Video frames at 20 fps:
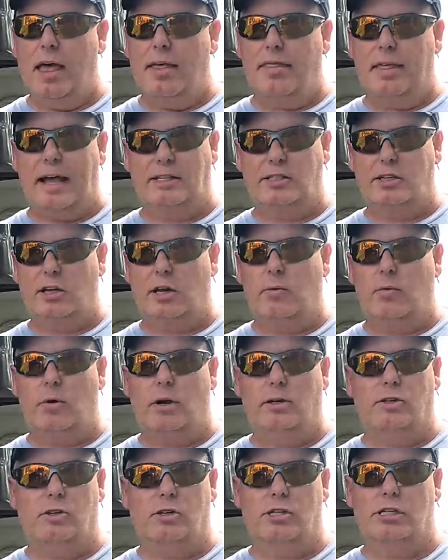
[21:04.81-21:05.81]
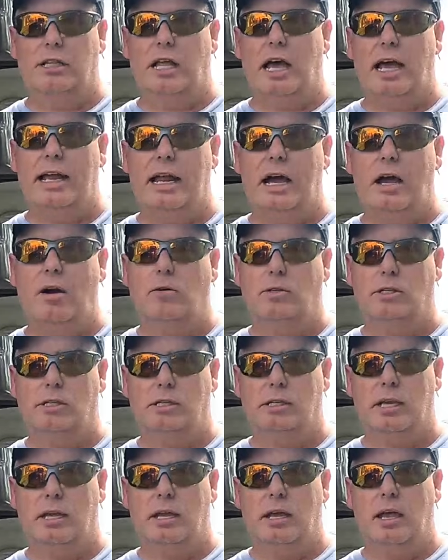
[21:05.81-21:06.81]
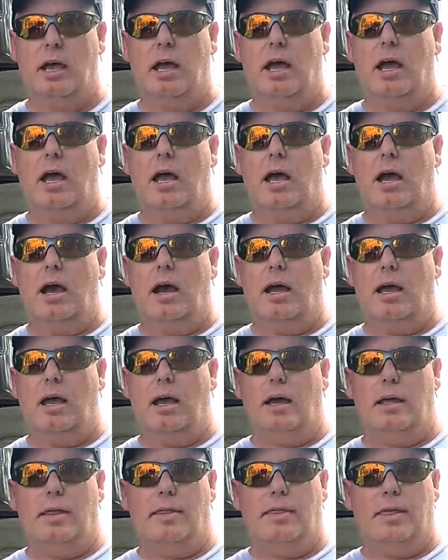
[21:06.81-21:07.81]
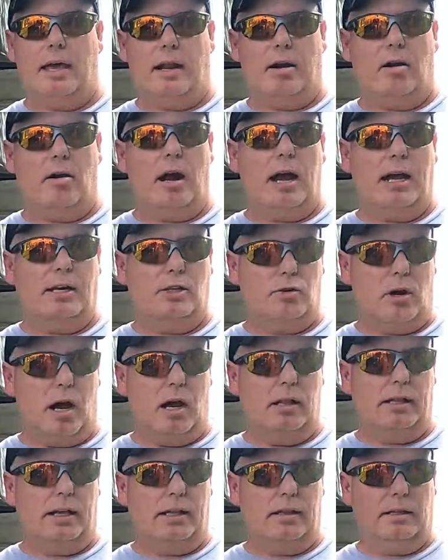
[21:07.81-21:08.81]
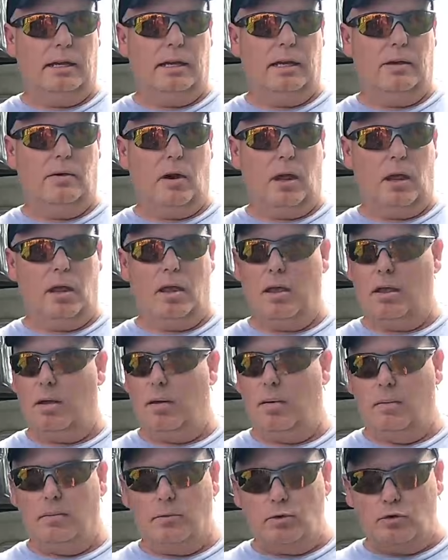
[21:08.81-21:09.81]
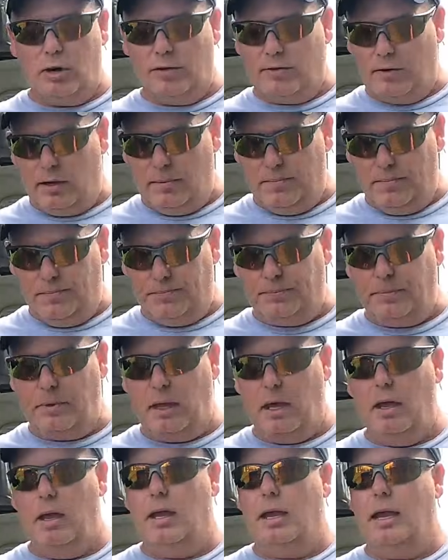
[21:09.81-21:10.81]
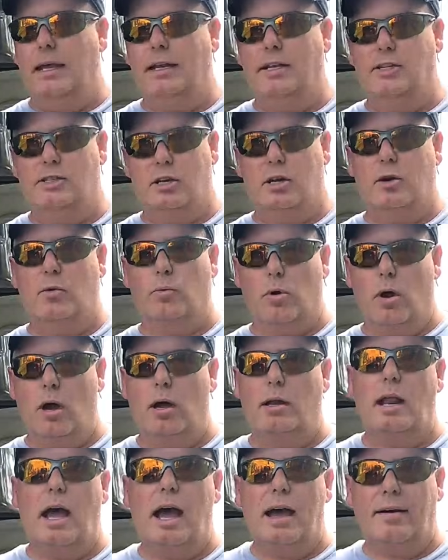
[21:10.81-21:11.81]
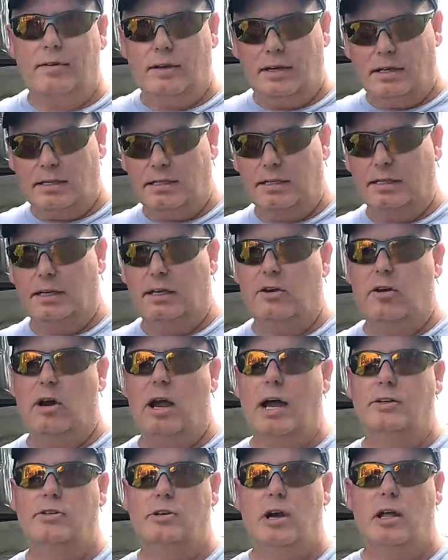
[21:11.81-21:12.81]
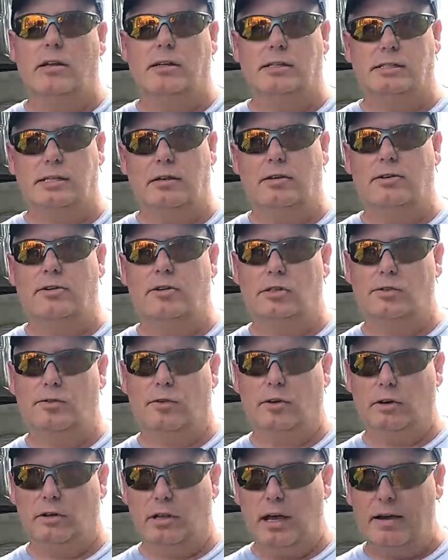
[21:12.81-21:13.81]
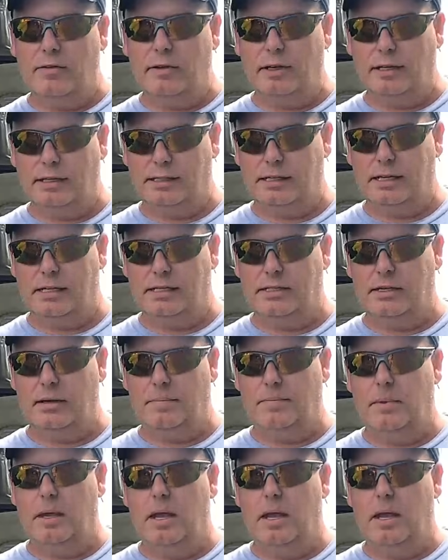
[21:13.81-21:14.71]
That's going to run your slide outs that are hydraulically driven, and it's going to run obviously your hydraulic cylinders for your leveling system.